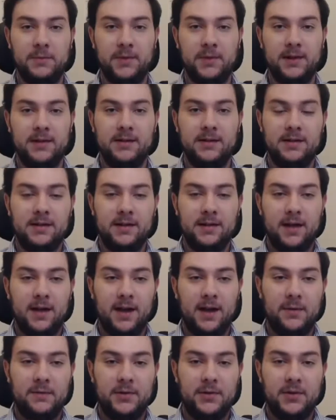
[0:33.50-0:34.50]
but
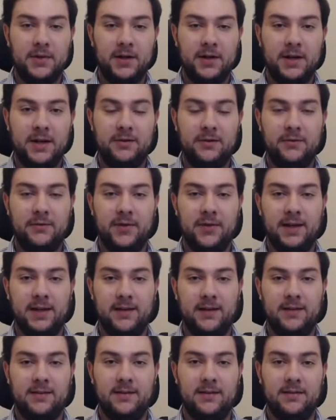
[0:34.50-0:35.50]
um, you can't help feeling
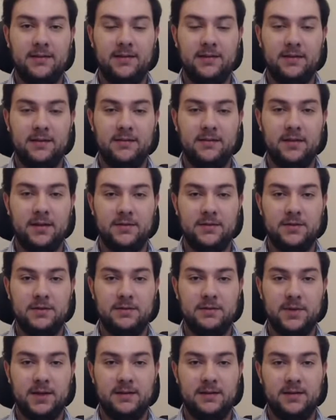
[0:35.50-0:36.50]
that this is a
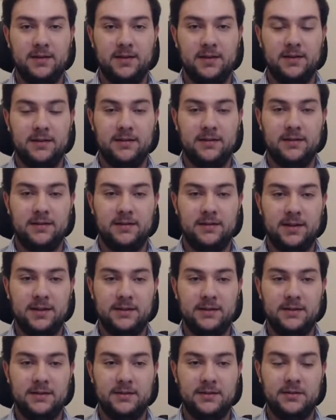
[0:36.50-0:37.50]
Conservative Party that's
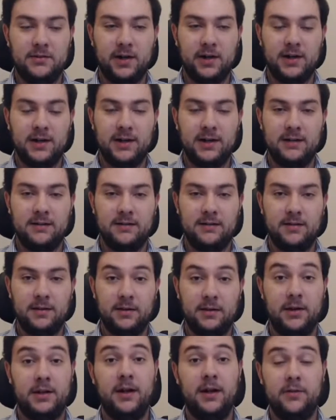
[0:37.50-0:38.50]
still struggling,
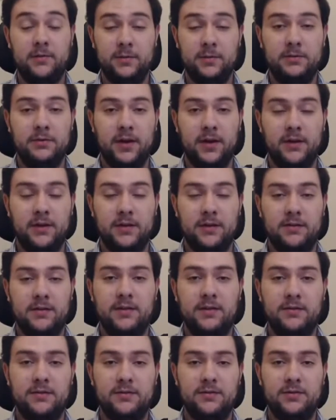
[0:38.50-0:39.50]
or a government rather, that's
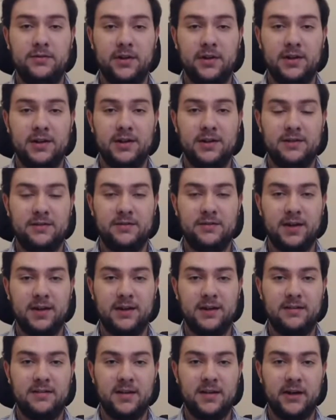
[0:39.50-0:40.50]
still struggling to find
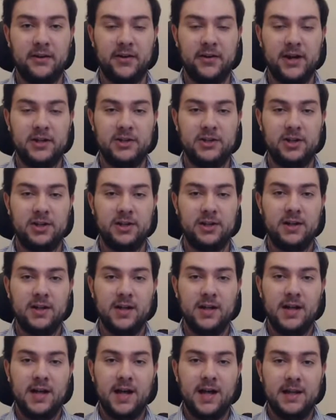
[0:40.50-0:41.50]
its direction
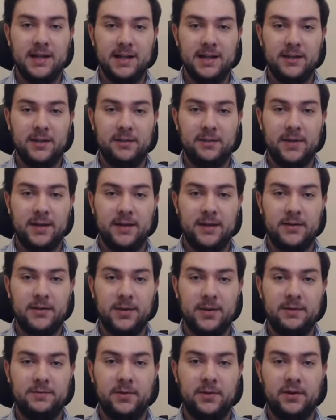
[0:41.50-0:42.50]
a little bit.
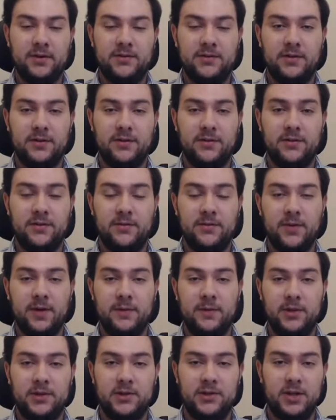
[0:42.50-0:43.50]
Throughout Boris Johnson's
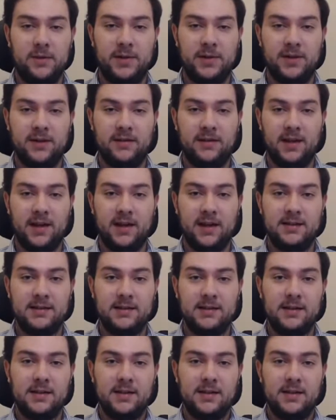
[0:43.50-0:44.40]
premiership, he's had